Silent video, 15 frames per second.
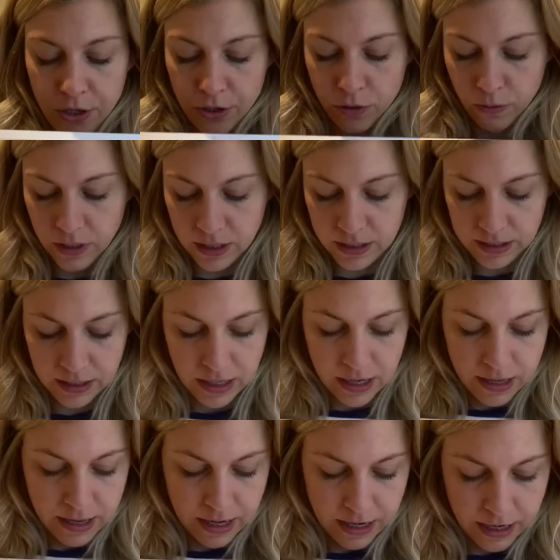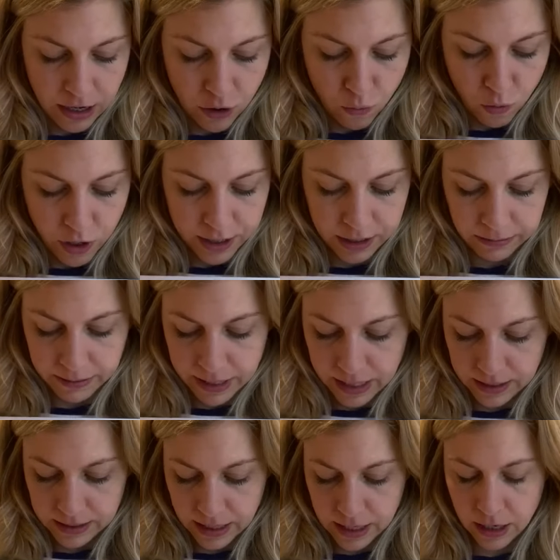You can see that in our ones
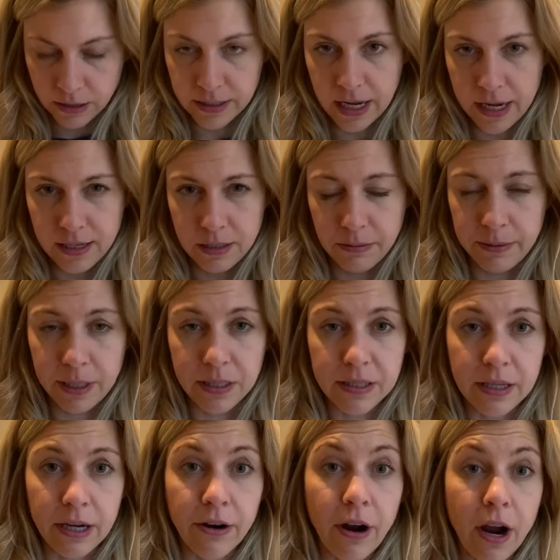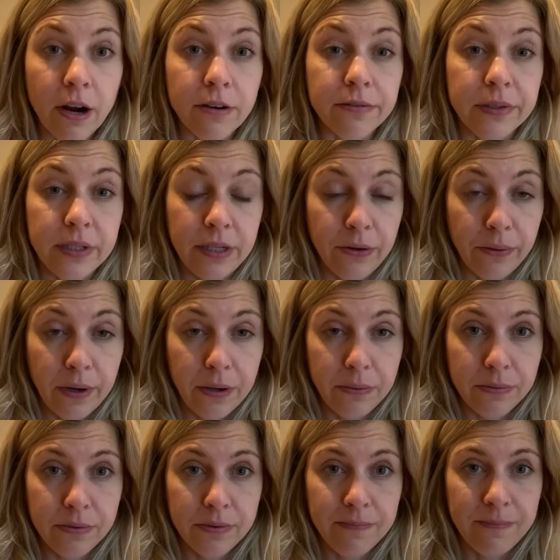place and our tens place, there are
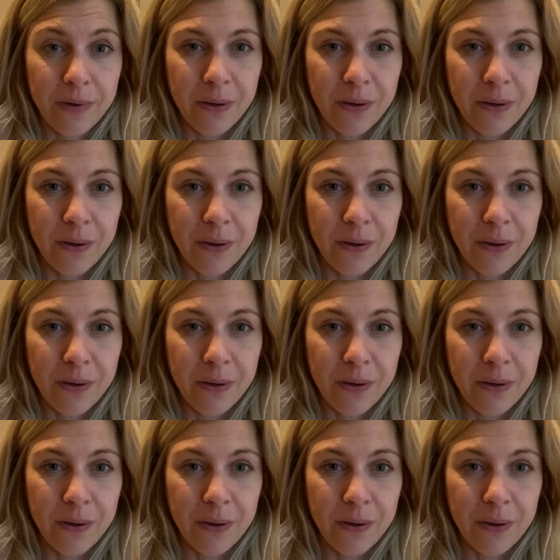zeros.